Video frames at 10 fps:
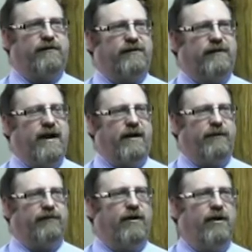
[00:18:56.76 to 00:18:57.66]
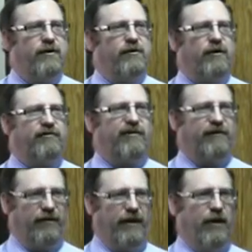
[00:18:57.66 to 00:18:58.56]
of disallowance, not
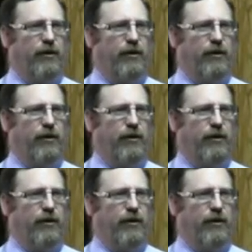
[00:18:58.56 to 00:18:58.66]
just